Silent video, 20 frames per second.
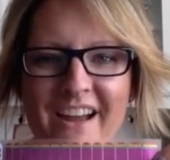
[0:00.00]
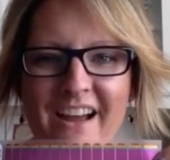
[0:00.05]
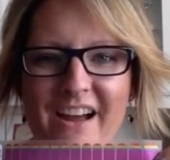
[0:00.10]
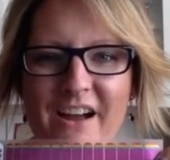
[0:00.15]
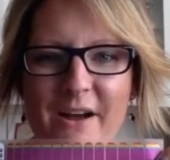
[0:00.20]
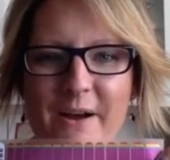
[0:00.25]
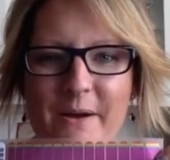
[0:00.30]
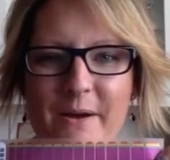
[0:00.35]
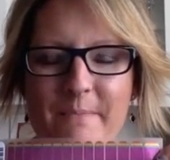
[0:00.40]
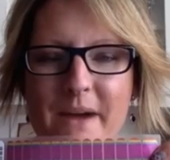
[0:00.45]

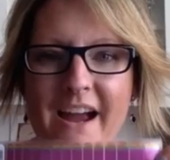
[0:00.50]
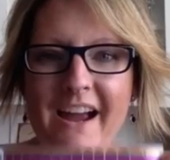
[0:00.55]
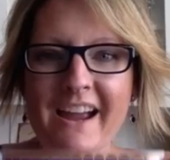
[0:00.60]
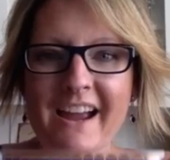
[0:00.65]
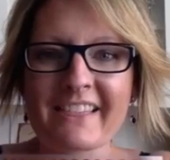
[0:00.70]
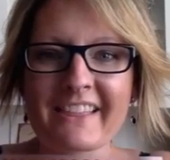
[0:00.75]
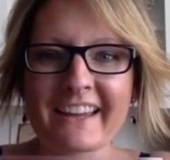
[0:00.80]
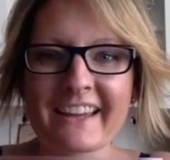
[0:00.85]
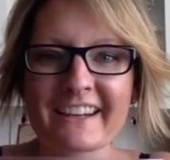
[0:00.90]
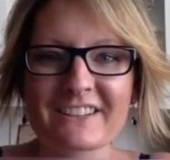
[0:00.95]

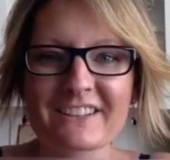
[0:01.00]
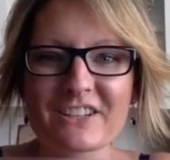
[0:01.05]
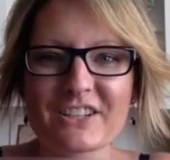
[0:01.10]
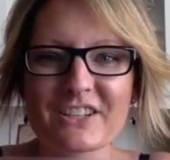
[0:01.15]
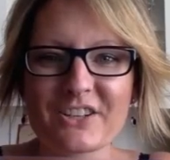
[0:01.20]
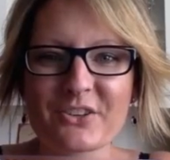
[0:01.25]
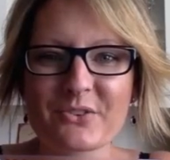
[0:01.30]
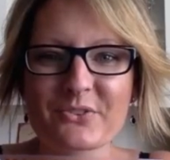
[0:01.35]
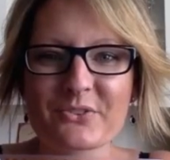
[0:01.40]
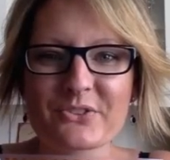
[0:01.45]
I like to
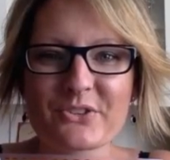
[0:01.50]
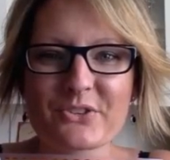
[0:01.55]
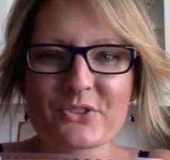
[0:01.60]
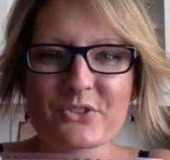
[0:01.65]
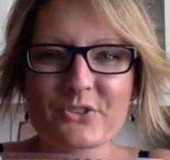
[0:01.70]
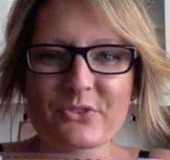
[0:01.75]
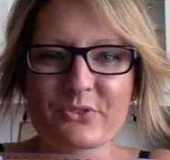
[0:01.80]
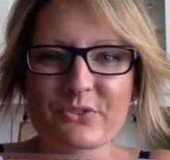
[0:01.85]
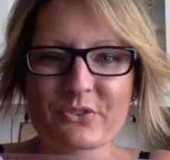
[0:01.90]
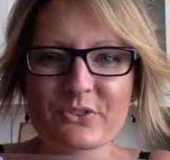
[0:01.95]
use the
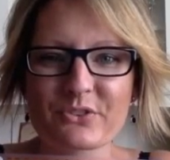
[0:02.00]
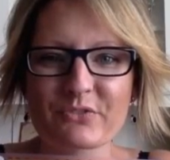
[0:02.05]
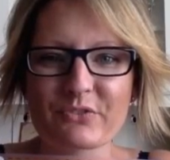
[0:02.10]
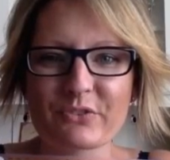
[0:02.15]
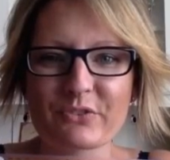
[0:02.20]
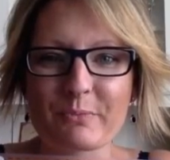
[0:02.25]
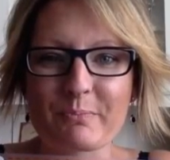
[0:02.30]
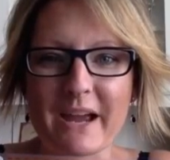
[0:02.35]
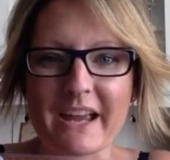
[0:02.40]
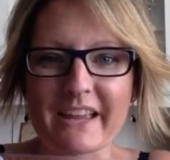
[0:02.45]
juniors
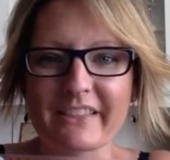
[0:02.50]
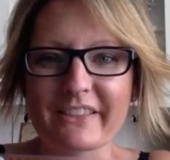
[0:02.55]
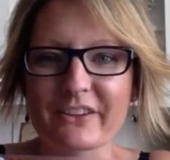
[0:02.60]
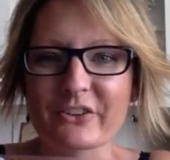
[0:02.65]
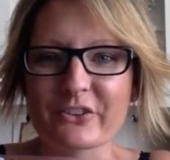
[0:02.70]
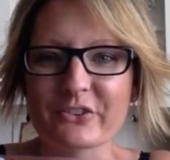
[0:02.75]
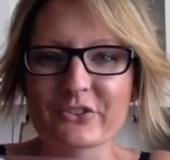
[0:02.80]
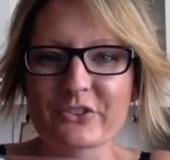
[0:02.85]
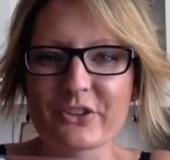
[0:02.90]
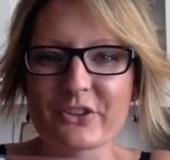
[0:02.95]
for my
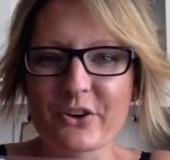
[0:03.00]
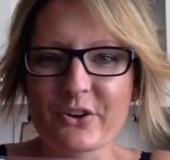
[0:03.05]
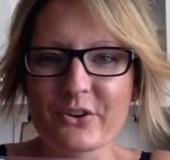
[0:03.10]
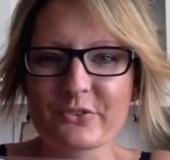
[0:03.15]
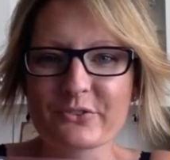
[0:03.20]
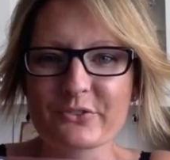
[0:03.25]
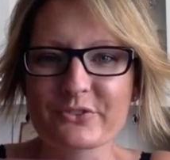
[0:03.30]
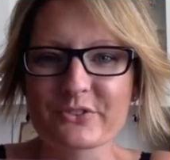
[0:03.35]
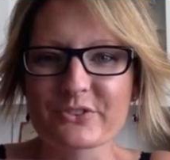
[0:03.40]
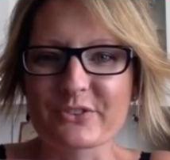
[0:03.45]
little
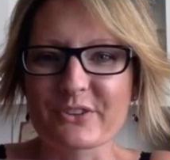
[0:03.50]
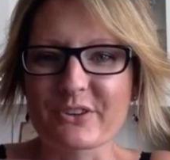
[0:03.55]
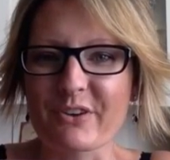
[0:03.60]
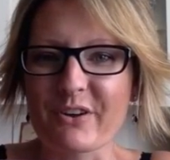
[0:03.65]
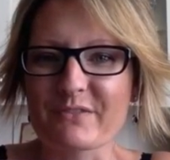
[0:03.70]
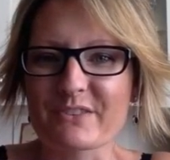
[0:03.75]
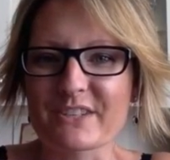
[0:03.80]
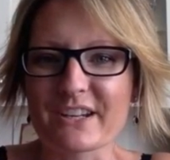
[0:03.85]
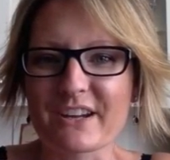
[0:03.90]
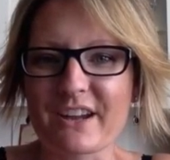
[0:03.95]
toes, so I don't
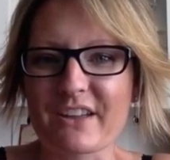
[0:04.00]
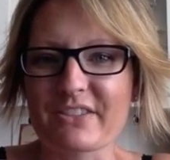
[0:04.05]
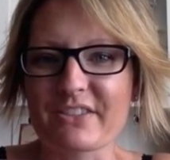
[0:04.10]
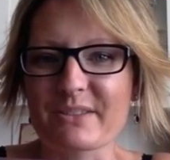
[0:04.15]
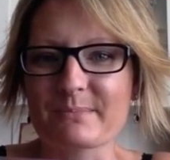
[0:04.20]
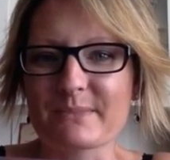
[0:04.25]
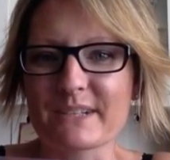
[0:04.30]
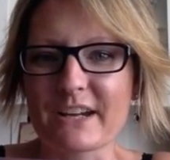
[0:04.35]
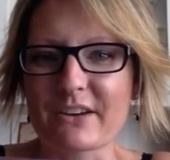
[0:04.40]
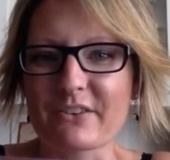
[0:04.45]
have to cut
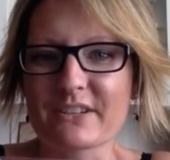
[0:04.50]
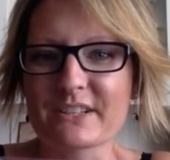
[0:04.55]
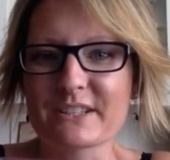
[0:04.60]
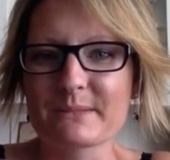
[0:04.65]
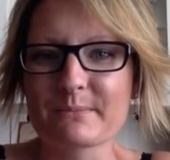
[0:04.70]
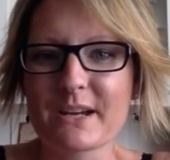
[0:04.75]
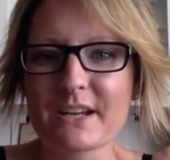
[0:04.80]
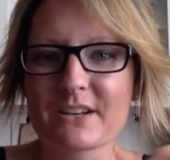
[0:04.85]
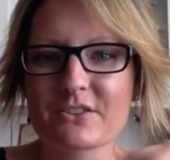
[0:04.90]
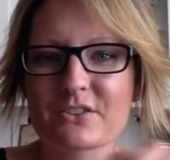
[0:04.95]
them down
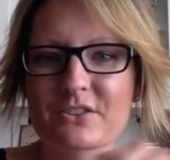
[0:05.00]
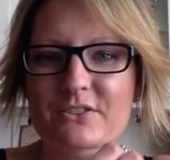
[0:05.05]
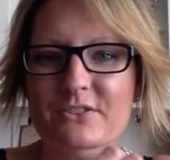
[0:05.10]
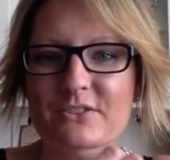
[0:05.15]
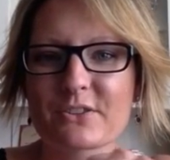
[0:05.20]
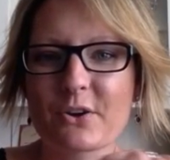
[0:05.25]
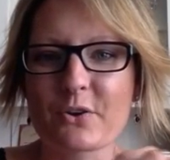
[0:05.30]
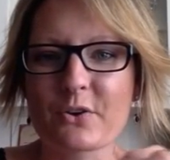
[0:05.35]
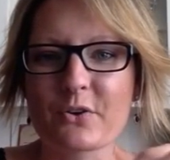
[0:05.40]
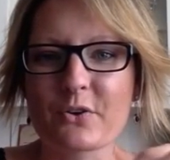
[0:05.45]
as much.
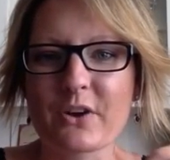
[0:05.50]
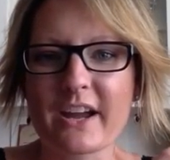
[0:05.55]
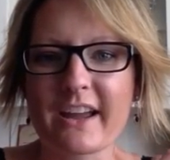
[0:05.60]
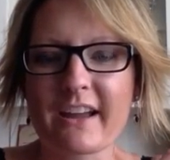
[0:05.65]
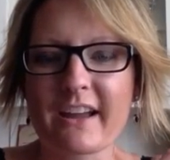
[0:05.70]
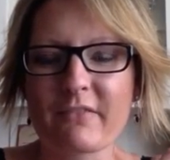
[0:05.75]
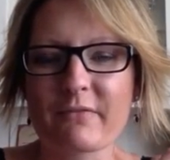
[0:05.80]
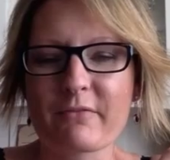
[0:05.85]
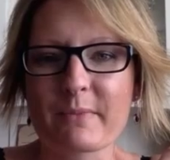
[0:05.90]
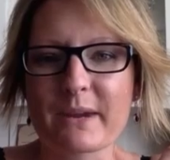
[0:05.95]
So I
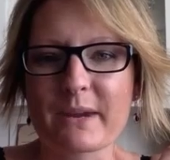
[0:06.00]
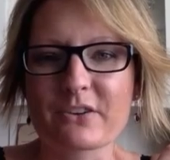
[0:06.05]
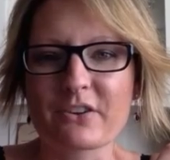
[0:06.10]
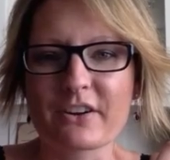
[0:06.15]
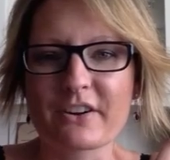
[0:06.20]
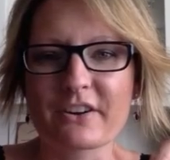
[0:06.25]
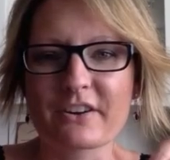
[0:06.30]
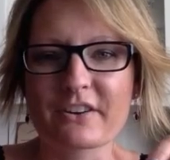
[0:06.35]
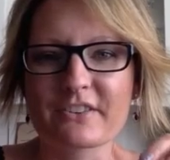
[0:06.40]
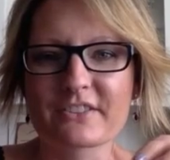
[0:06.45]
have my
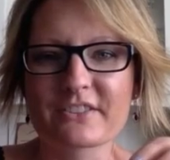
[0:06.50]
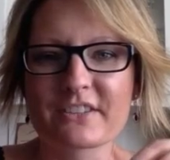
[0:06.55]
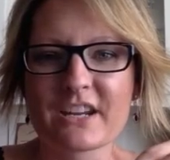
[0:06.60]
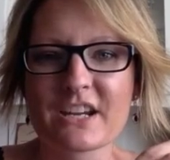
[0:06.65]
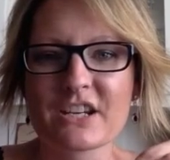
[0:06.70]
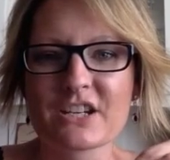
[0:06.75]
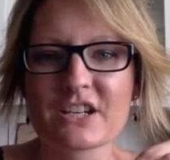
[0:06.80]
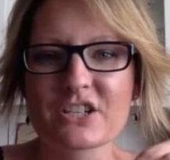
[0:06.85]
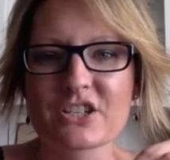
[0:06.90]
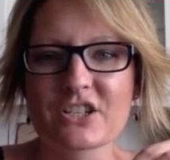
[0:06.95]
daughter's
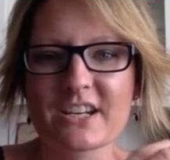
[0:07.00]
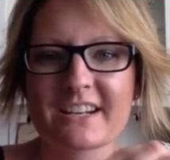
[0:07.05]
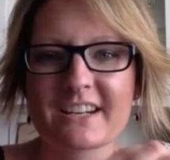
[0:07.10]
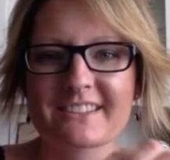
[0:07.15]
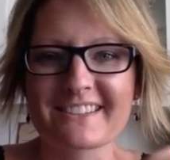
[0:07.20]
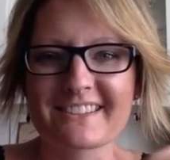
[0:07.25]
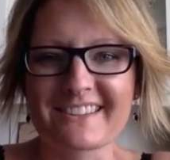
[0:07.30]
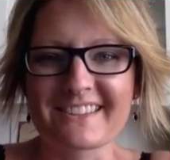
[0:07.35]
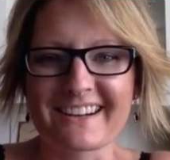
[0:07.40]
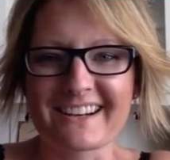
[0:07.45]

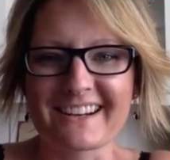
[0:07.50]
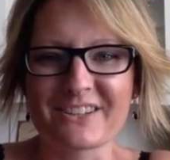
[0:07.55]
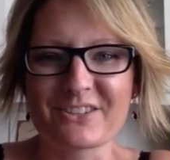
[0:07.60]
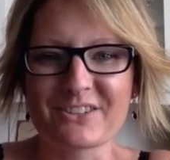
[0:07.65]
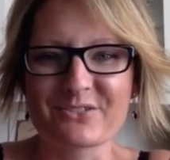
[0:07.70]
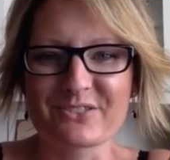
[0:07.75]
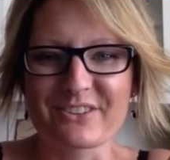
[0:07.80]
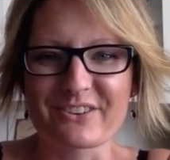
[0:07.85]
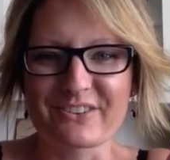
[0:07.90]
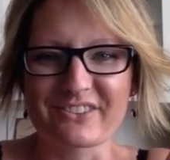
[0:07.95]
sheets, and then I
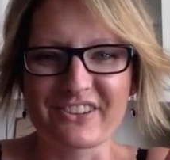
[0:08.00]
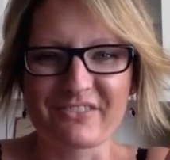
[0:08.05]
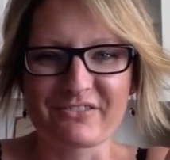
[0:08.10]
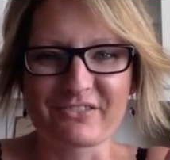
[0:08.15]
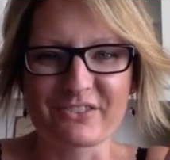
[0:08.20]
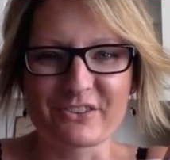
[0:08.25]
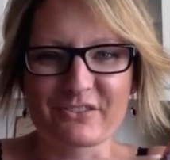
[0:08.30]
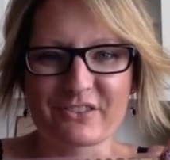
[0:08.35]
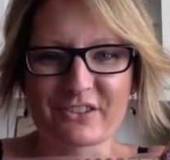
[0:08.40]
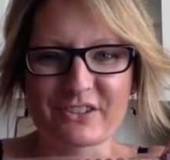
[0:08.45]
use their
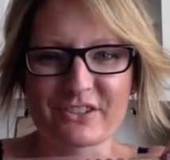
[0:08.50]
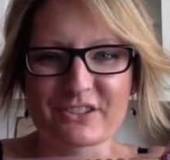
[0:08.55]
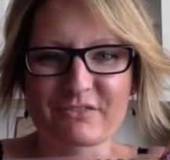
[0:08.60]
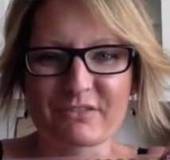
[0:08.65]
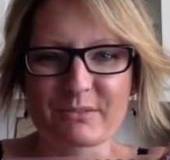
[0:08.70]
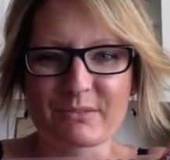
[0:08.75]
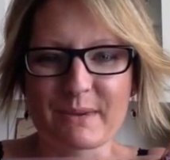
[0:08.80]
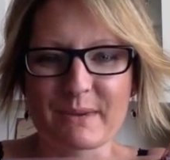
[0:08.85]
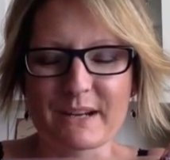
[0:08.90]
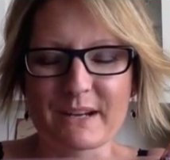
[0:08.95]
leftovers
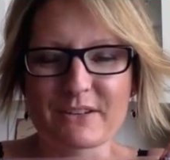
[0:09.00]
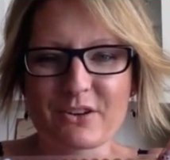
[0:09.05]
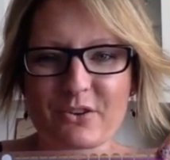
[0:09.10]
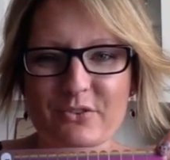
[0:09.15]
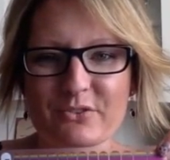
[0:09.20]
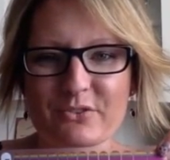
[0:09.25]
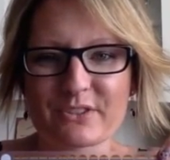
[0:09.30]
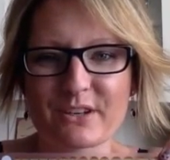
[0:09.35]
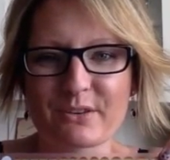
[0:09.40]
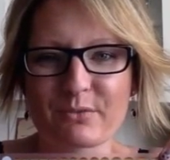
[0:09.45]
for my
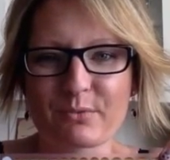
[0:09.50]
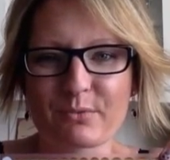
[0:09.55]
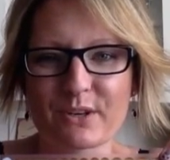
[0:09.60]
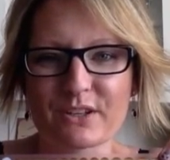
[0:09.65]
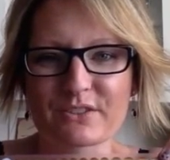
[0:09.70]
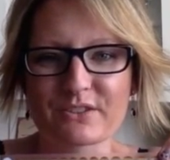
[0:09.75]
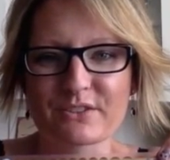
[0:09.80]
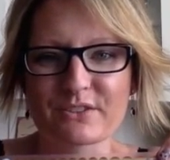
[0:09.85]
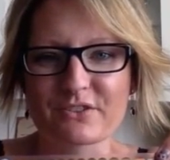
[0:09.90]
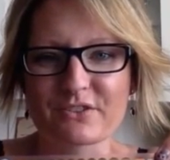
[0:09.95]
toes, and it
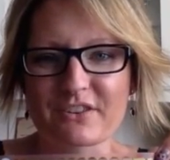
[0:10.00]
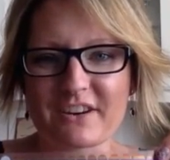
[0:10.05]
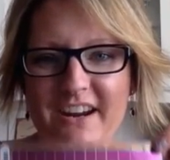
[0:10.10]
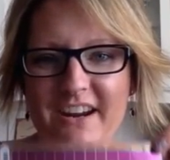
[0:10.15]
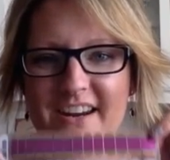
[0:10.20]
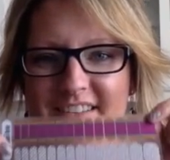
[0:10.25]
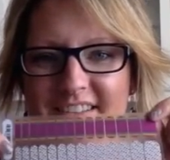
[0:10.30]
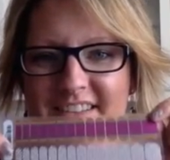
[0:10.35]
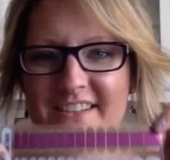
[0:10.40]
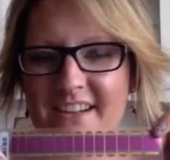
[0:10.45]
works
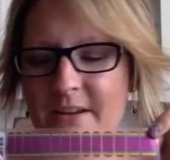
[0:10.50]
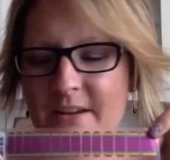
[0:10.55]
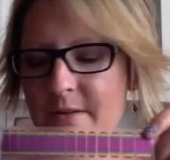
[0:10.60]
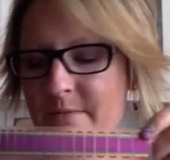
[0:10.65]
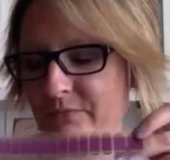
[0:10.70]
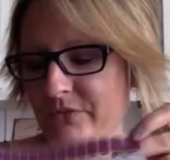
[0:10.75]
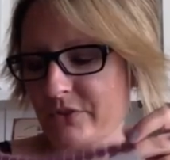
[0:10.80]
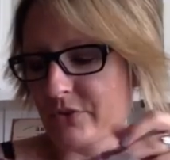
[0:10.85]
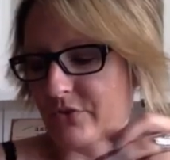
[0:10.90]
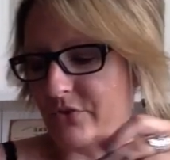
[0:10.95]
great.
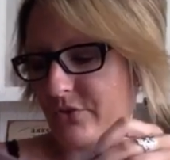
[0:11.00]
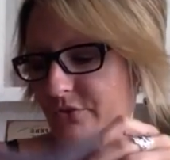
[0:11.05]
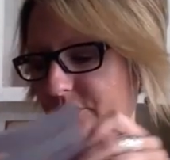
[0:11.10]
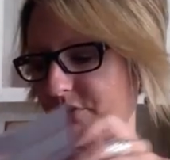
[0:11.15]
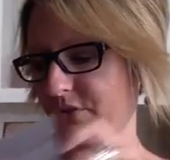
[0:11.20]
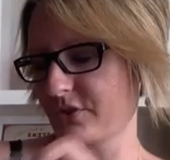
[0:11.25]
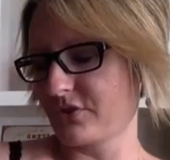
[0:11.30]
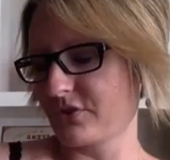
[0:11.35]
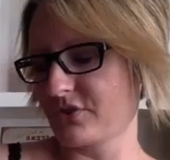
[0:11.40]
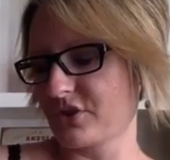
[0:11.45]
So those
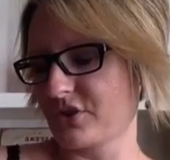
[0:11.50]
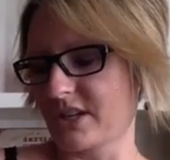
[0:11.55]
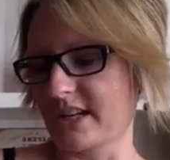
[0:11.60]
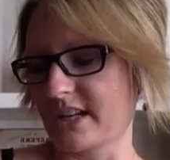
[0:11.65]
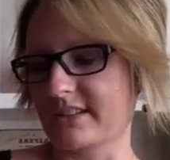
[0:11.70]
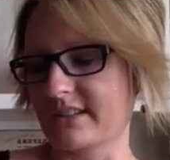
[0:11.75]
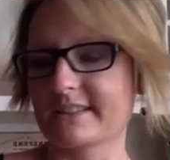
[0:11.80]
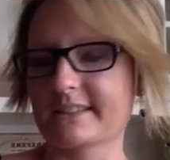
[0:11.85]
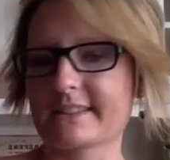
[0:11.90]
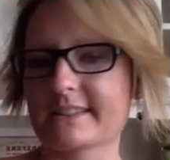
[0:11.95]
are your
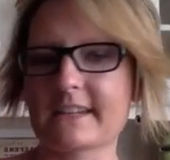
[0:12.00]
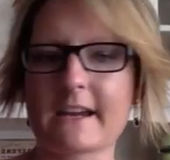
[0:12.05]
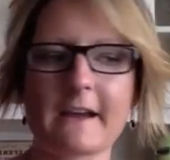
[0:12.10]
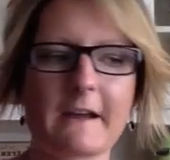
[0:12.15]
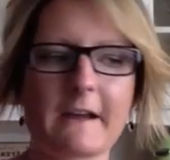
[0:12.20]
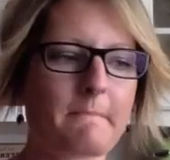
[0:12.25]
sheets.